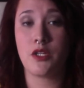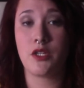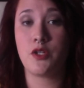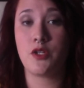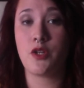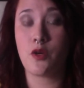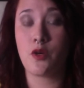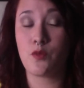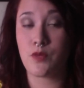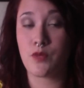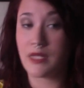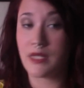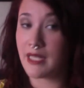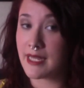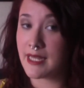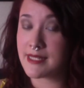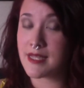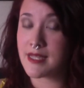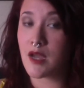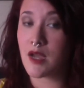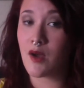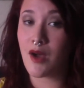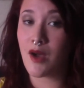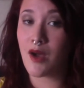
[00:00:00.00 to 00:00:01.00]
You don't
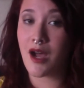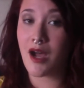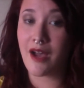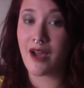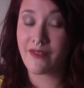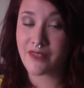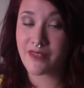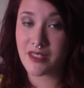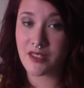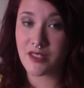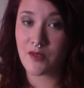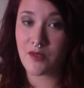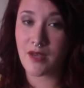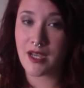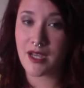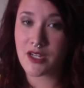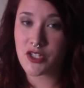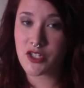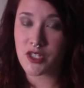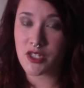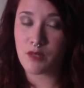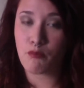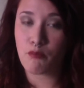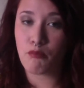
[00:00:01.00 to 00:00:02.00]
realize how often you
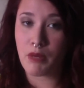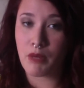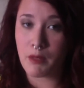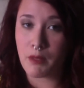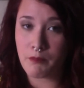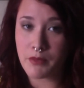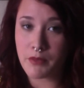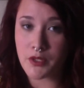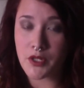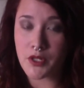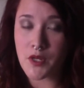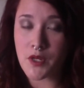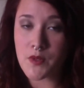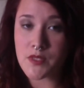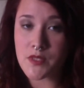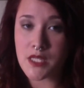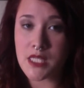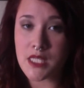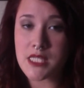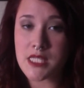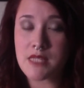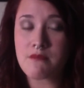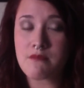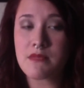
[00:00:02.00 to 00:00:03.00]
actually bump your nose
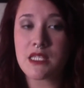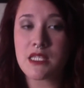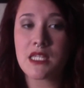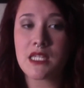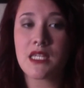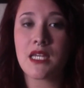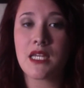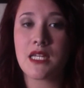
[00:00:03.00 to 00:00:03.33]
on something